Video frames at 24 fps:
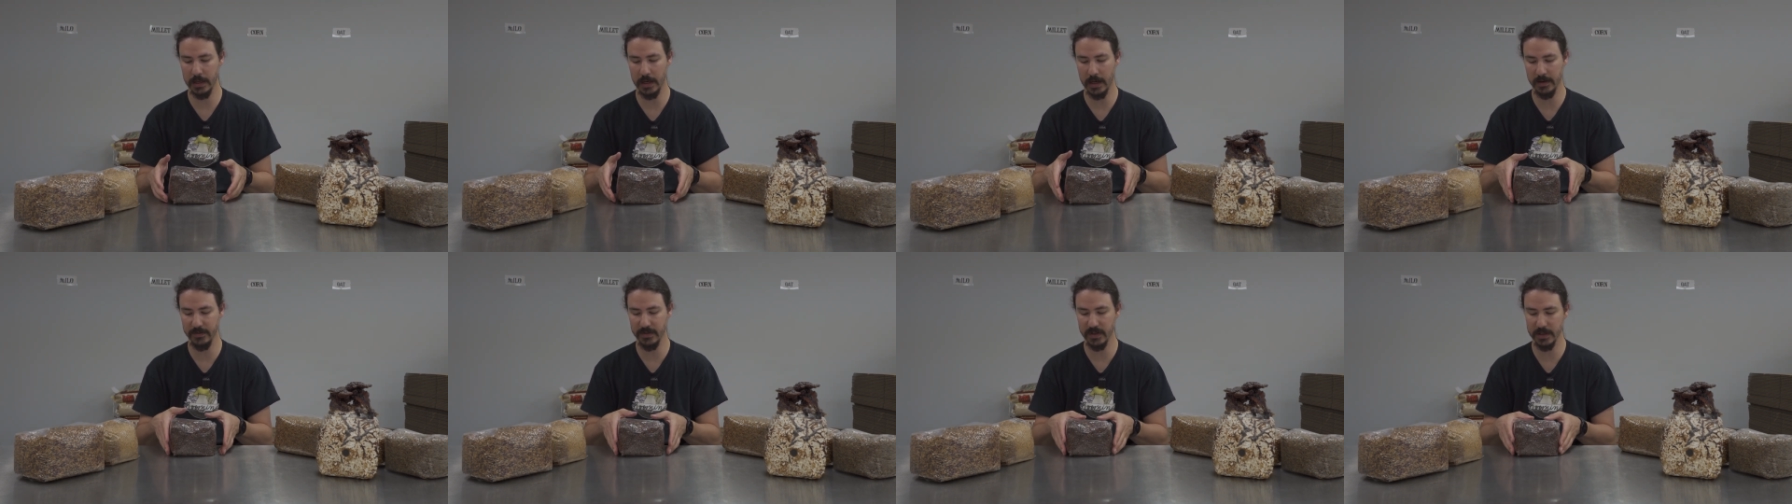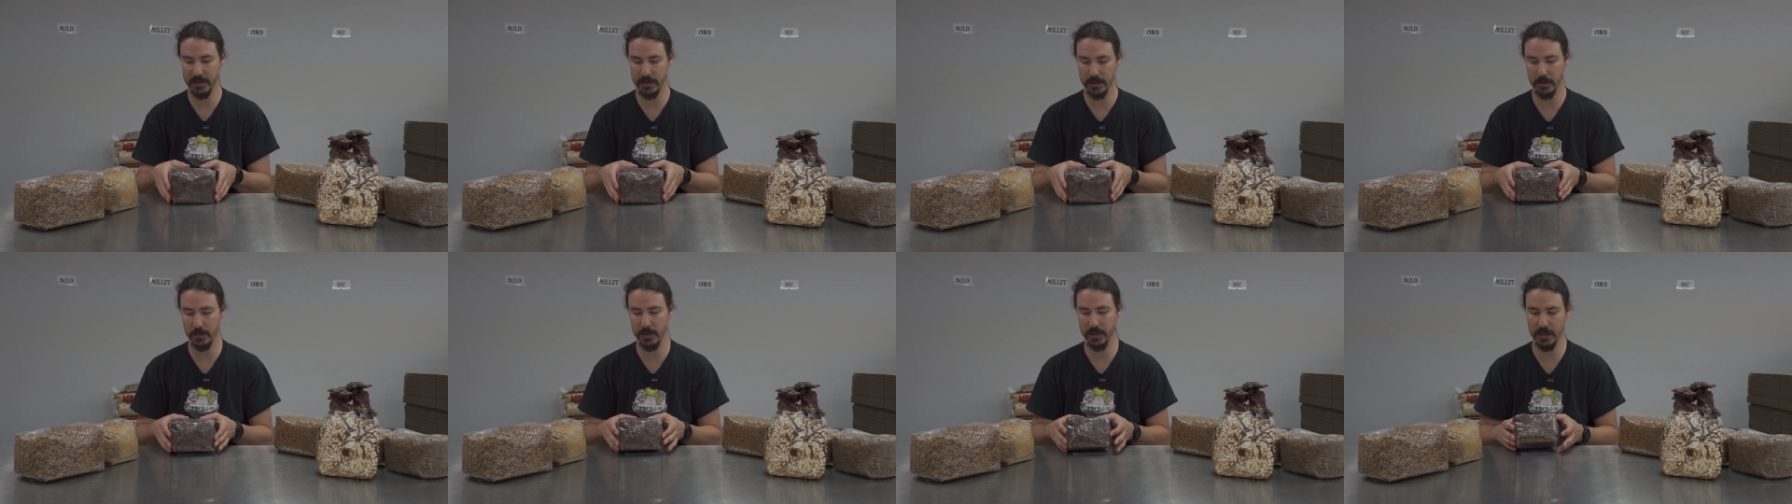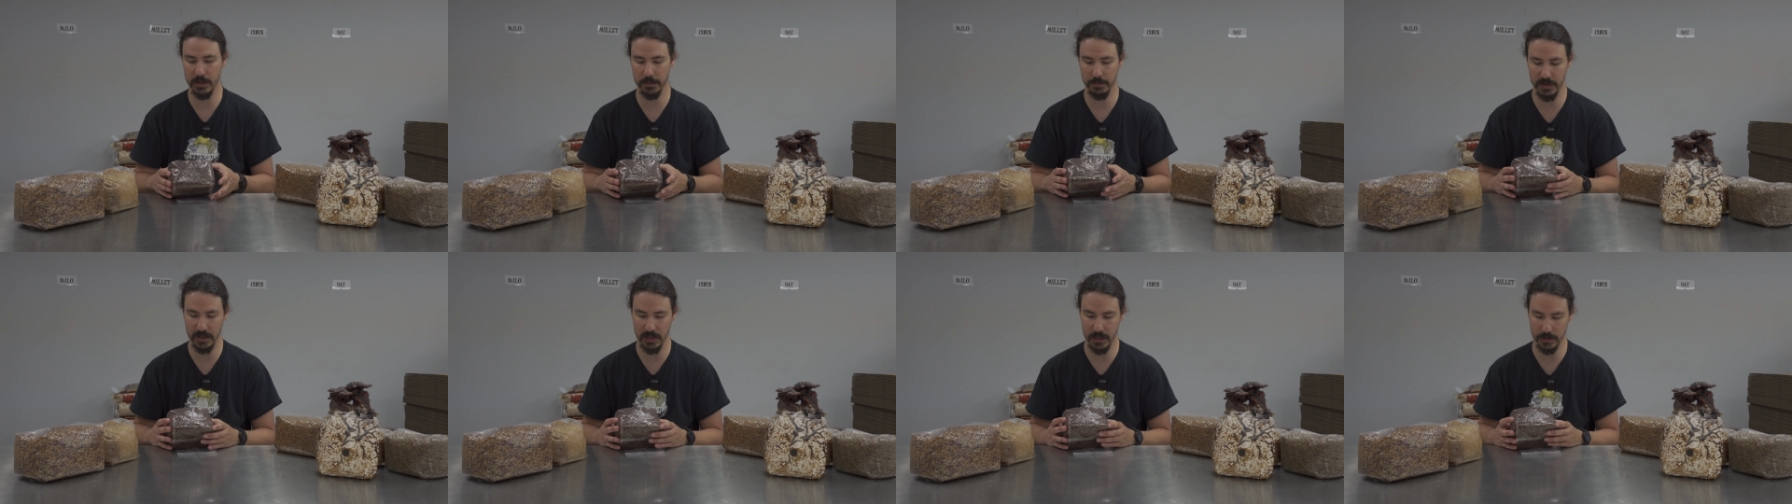obviously with
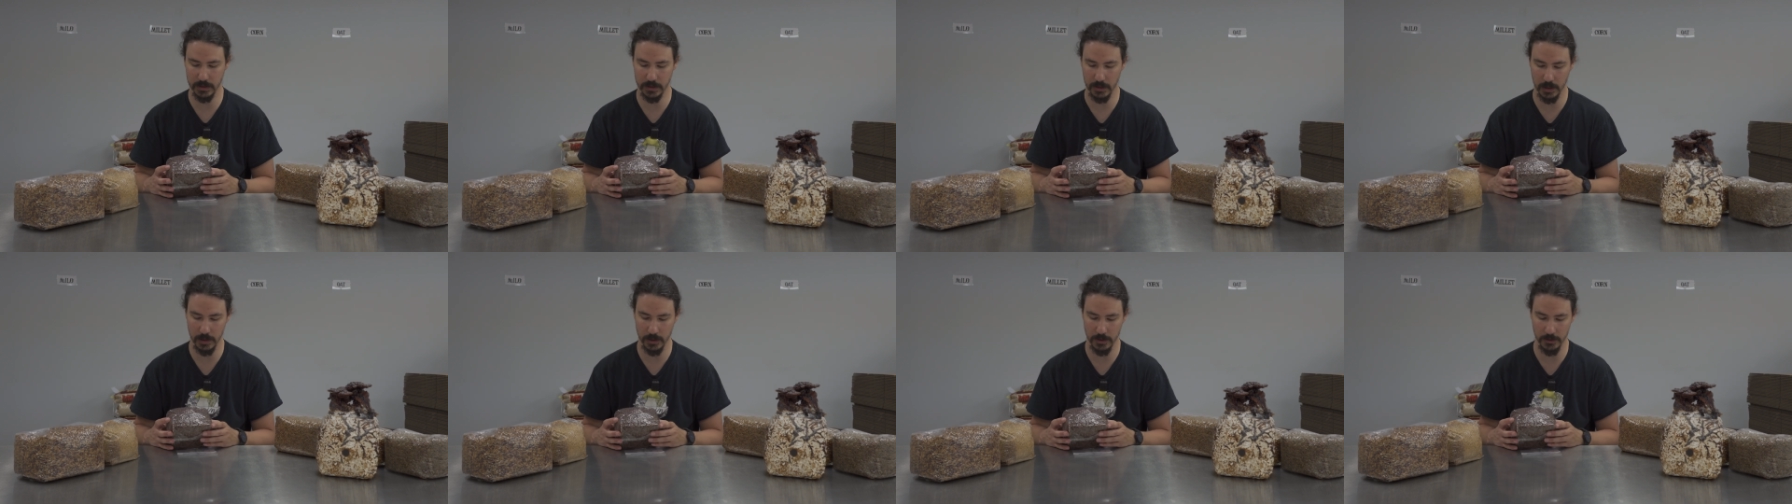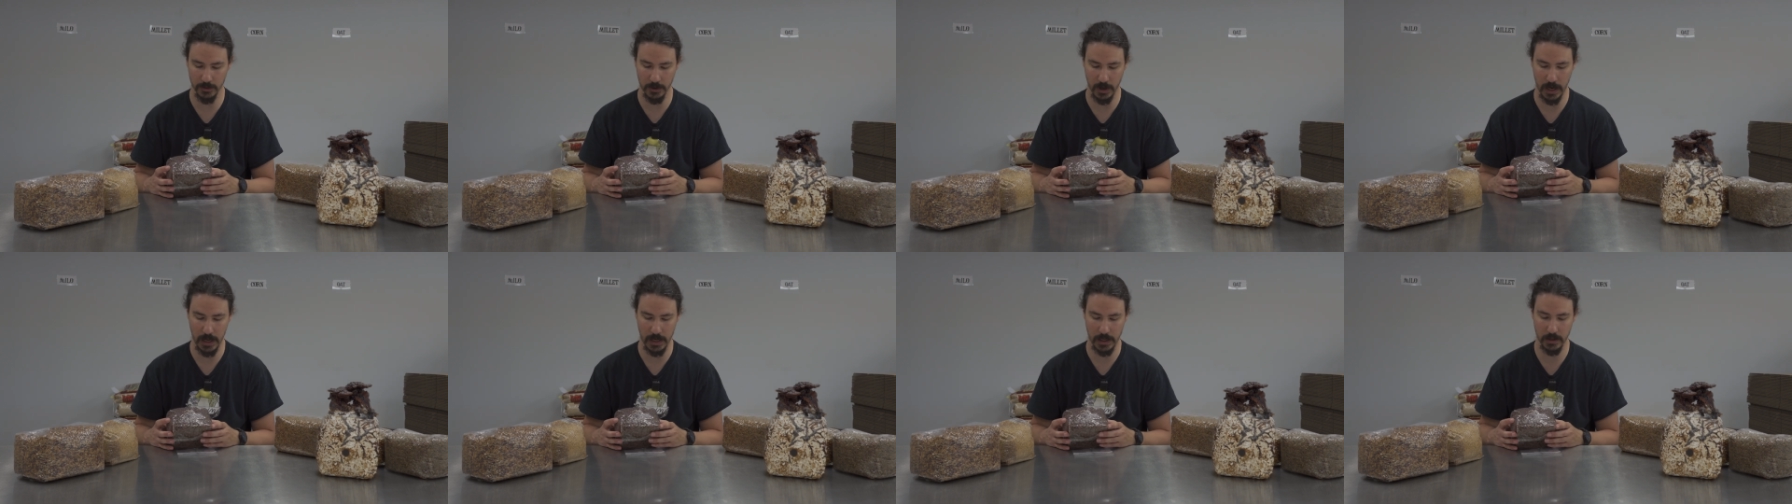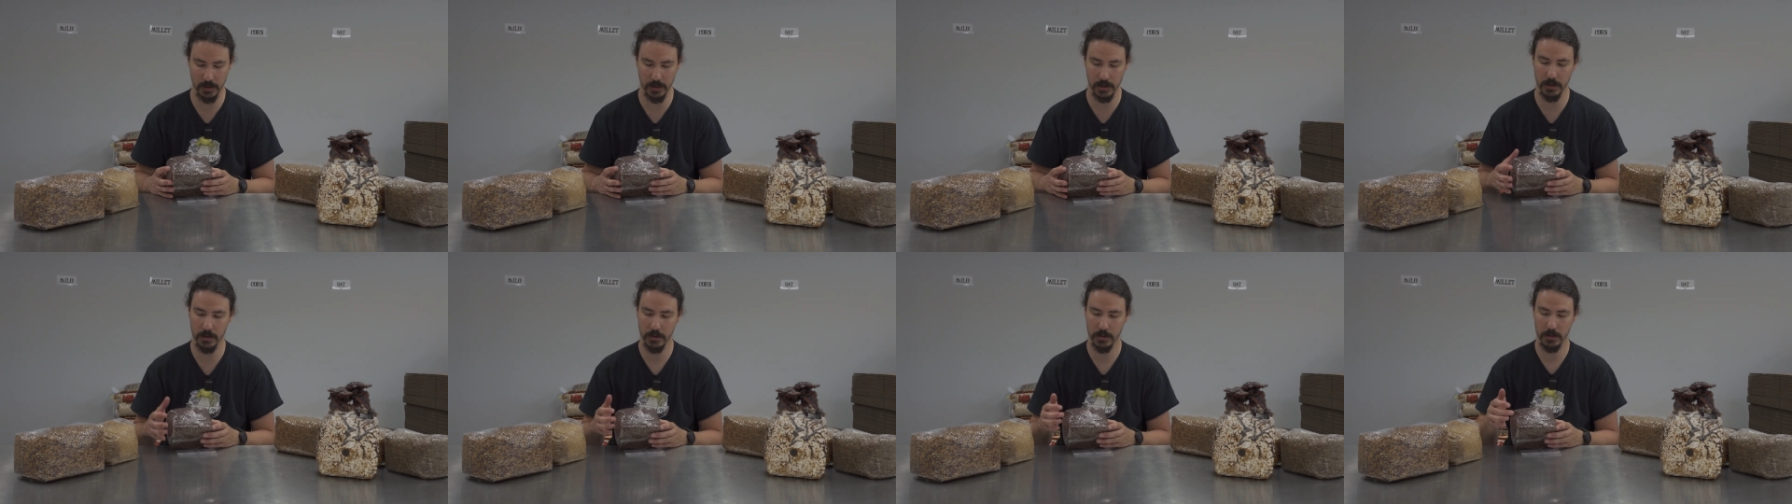it being a dark
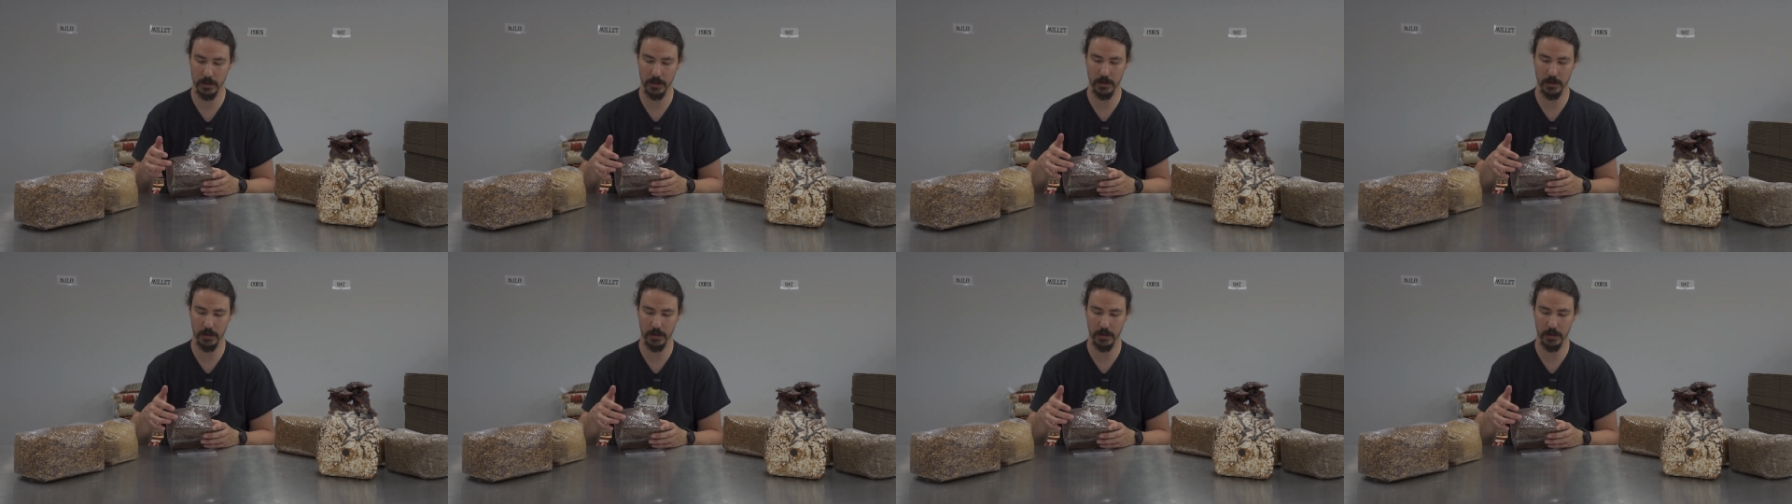grain,